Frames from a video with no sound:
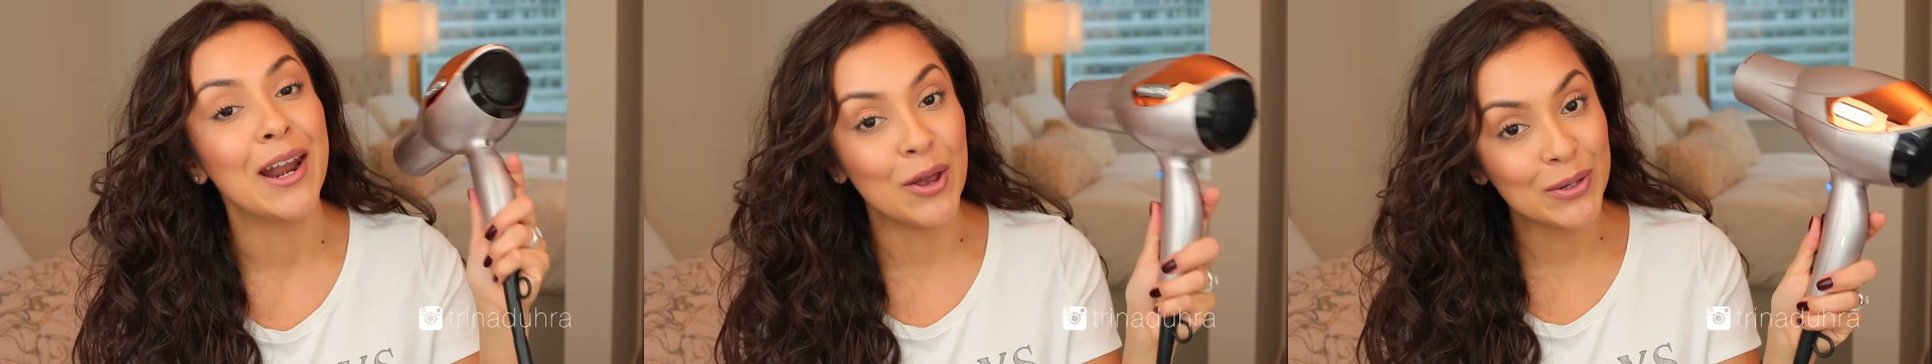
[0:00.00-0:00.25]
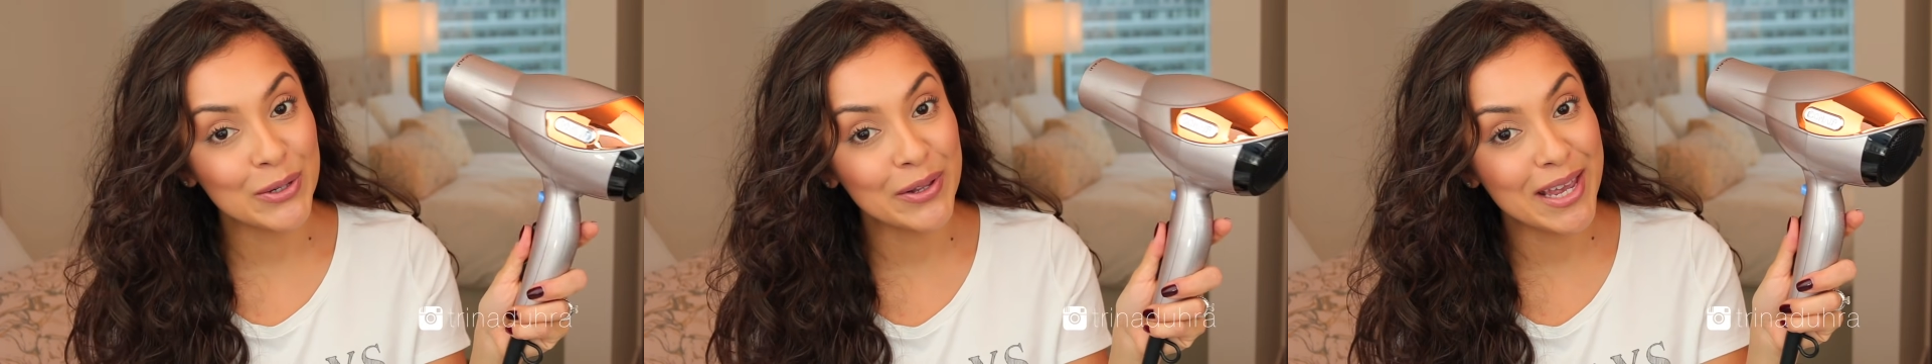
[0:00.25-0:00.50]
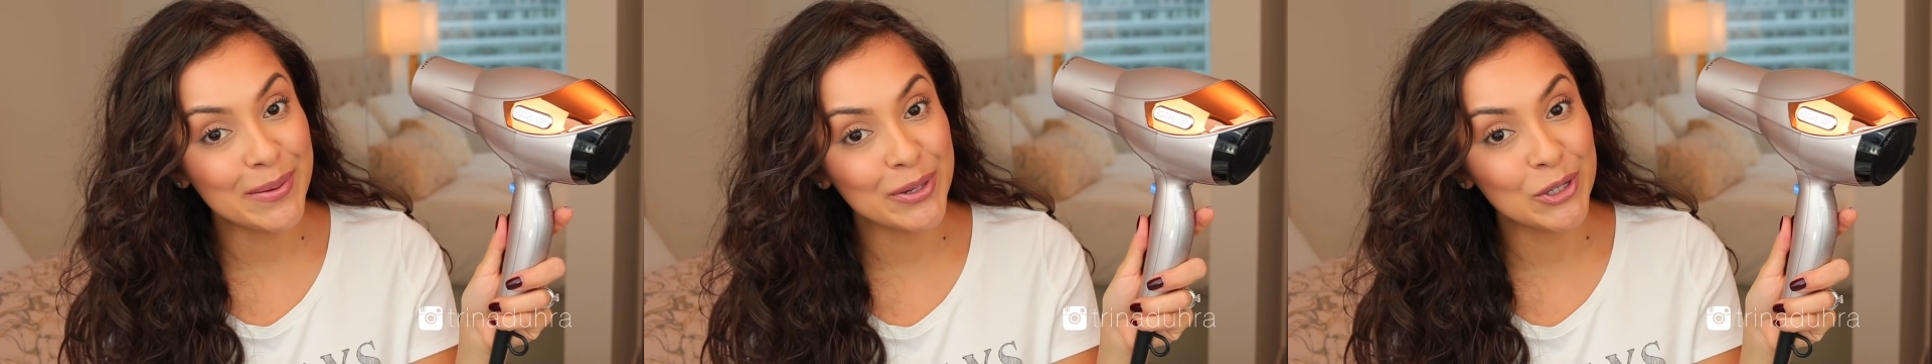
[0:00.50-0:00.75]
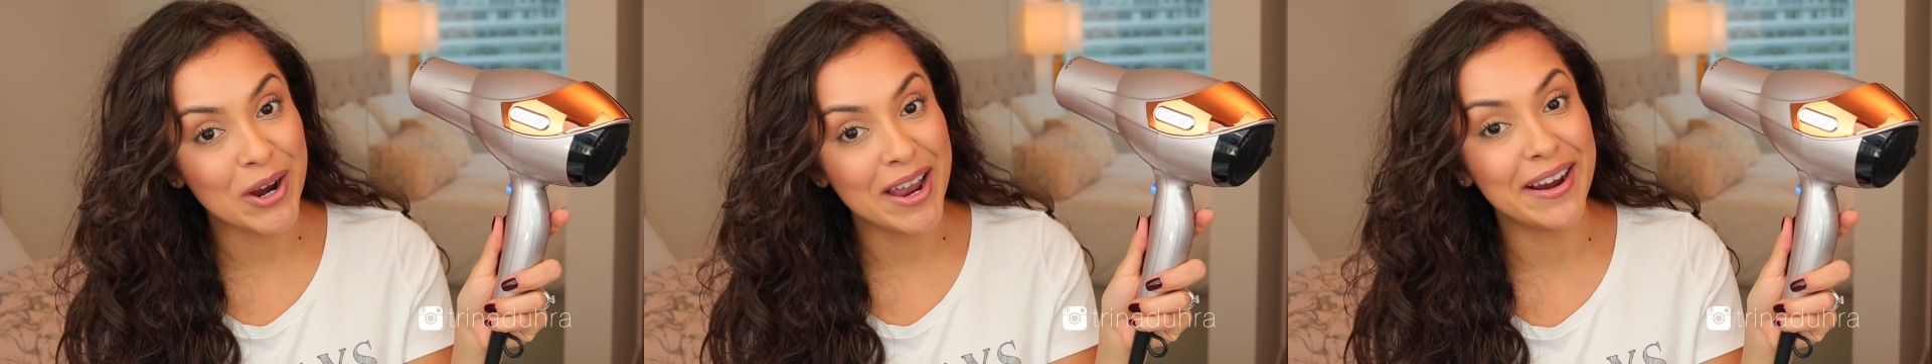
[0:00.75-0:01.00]
It also claims
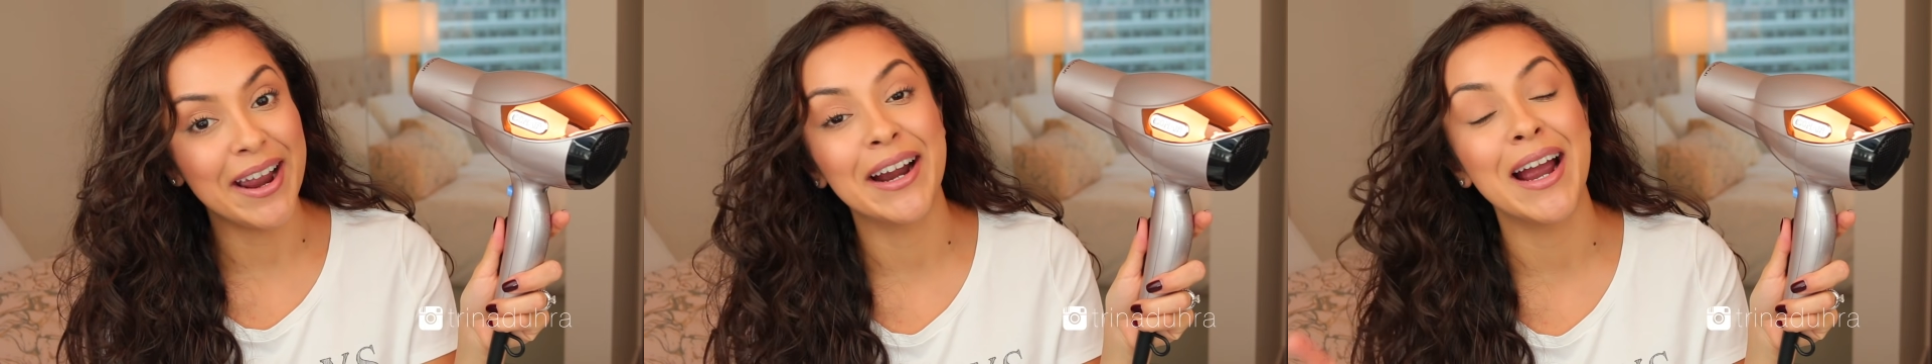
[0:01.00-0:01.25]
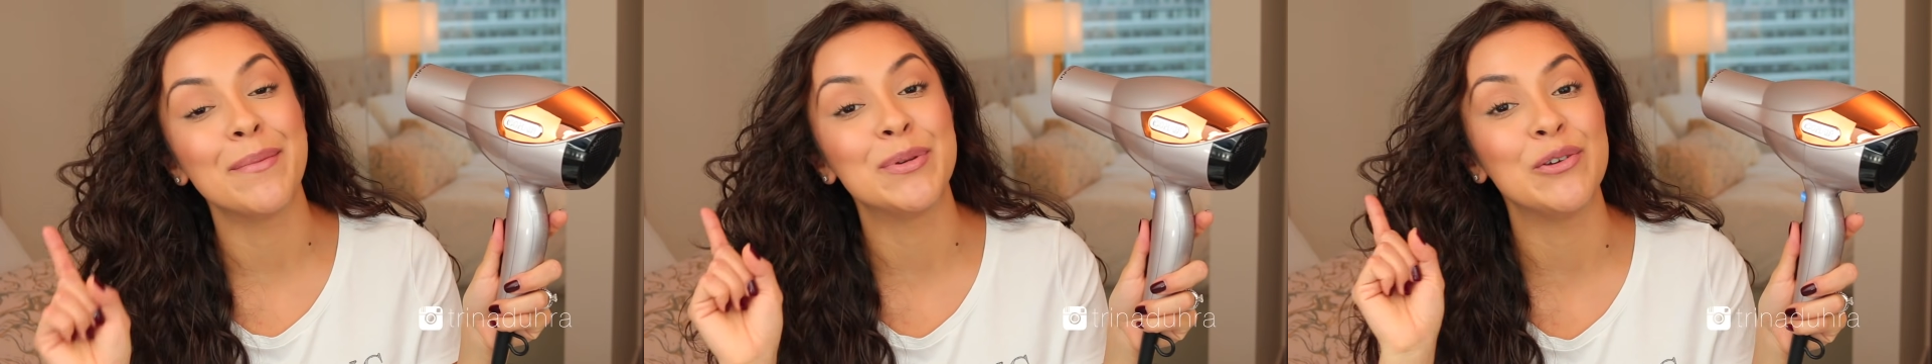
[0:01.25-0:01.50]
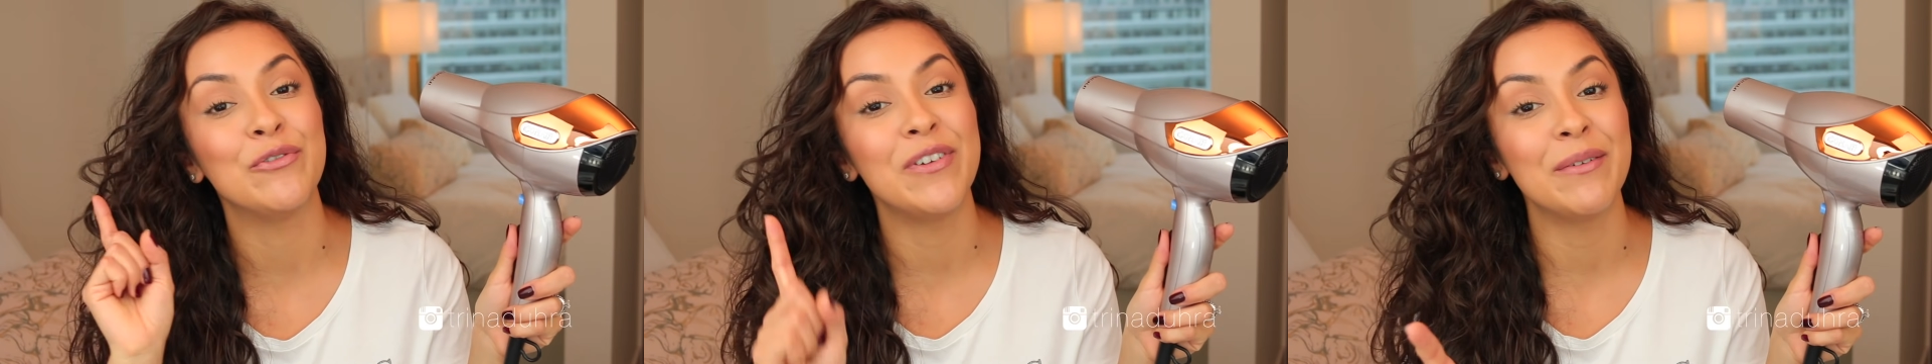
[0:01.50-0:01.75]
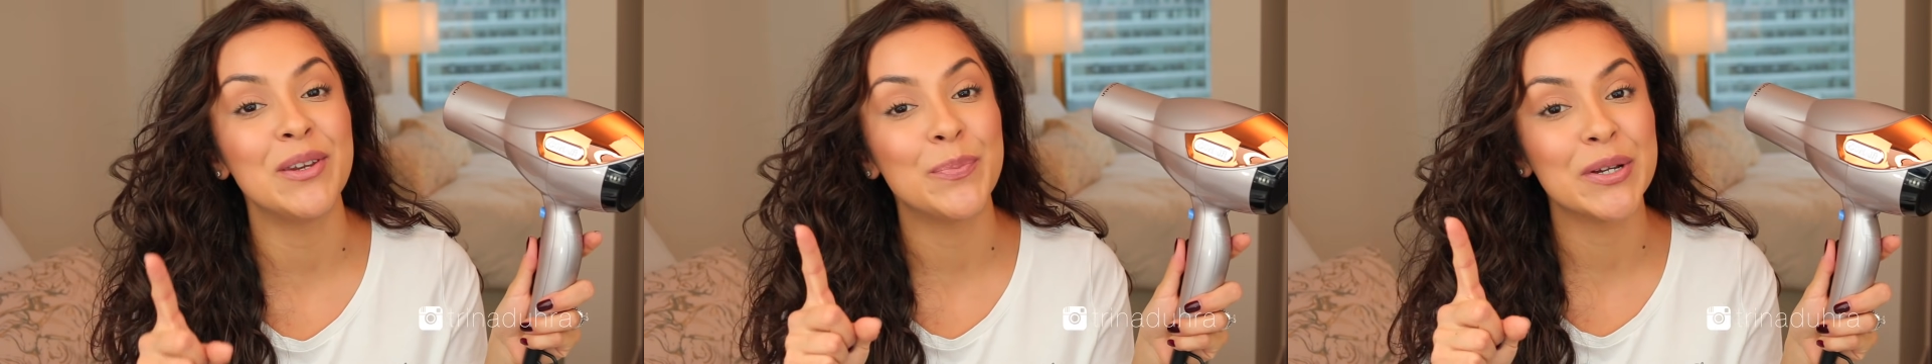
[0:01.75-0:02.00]
to dry your hair up to
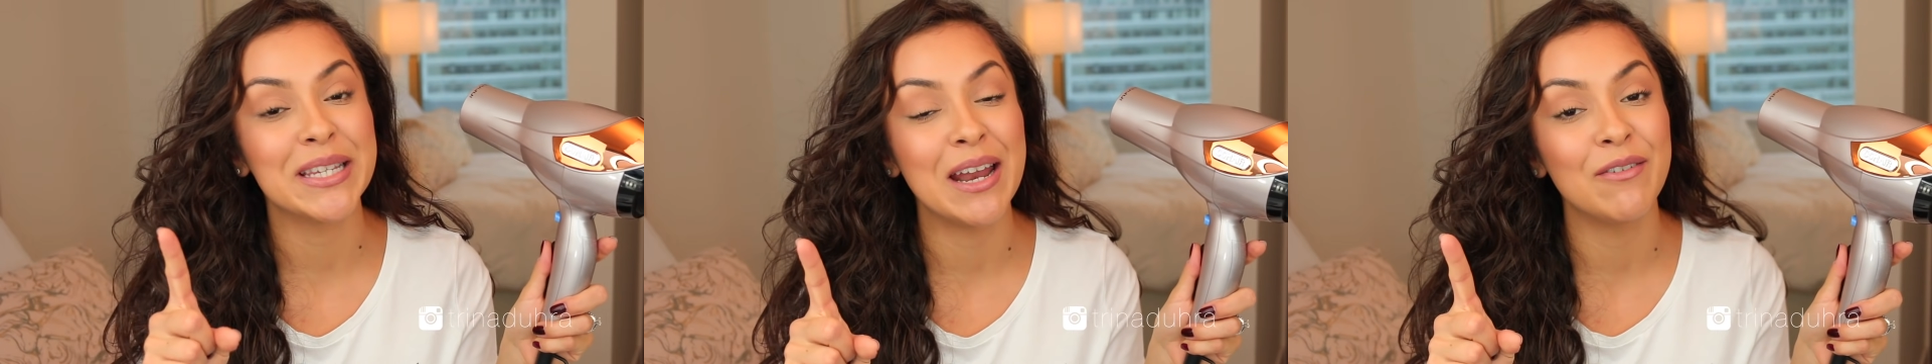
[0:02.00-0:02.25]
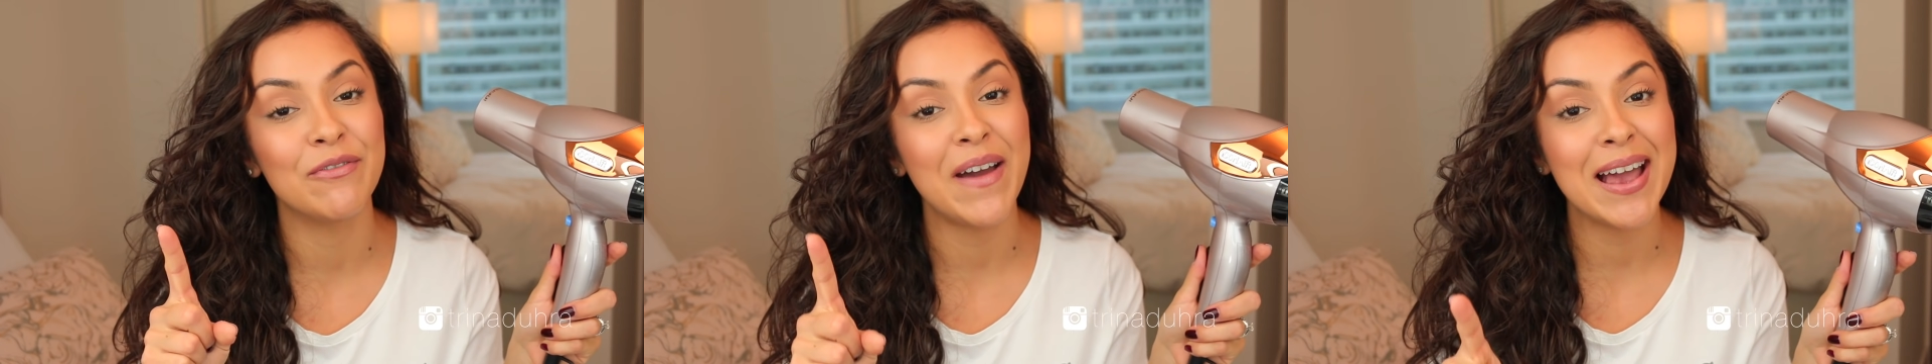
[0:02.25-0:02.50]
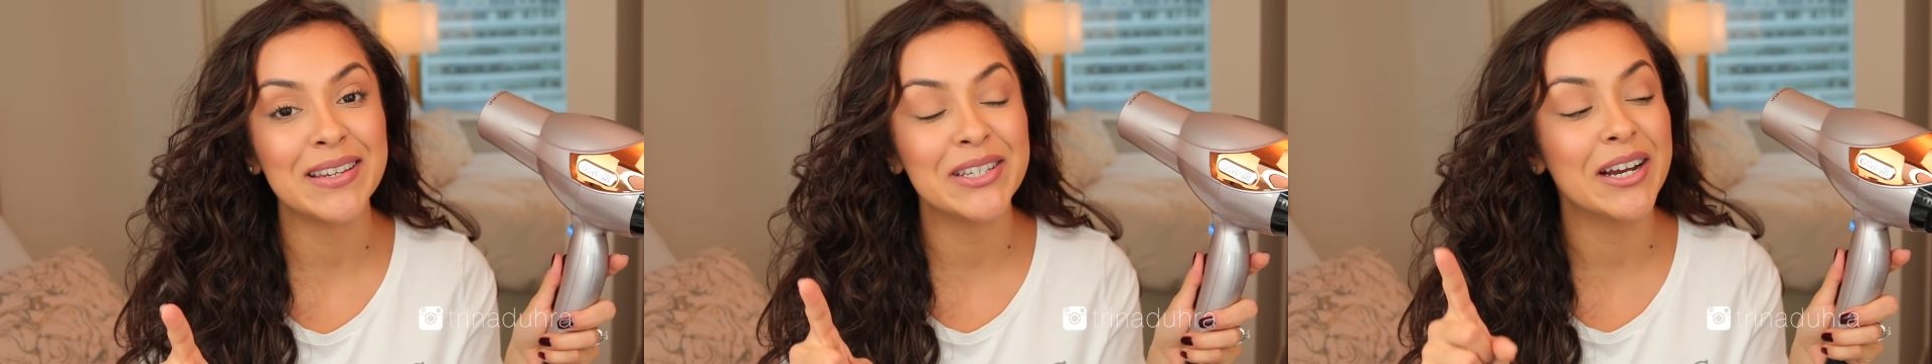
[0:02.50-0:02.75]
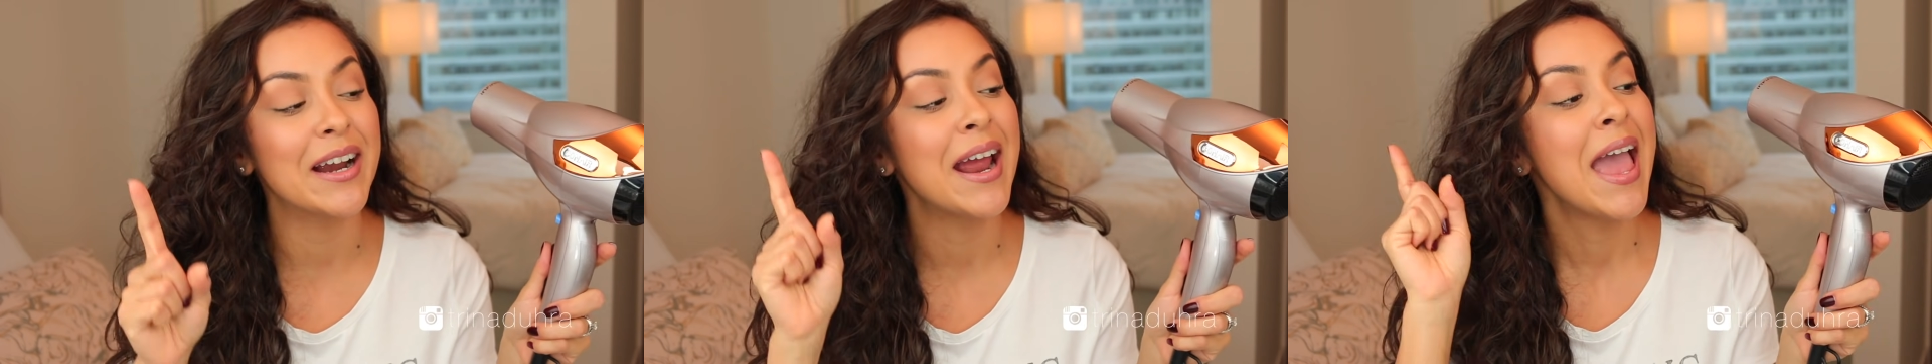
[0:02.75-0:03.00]
50%
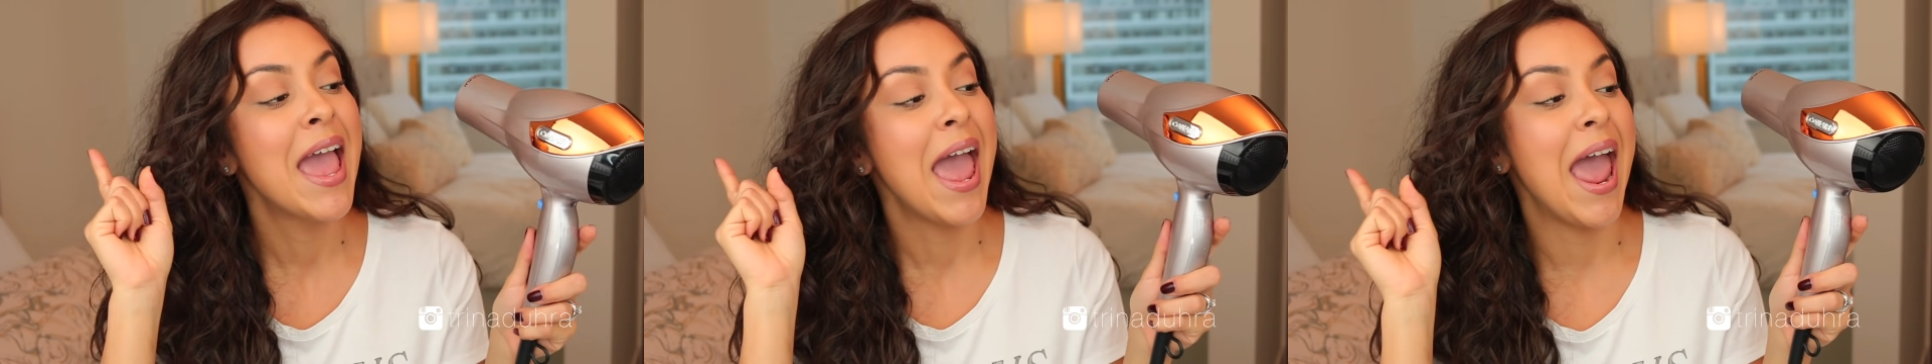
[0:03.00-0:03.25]
faster,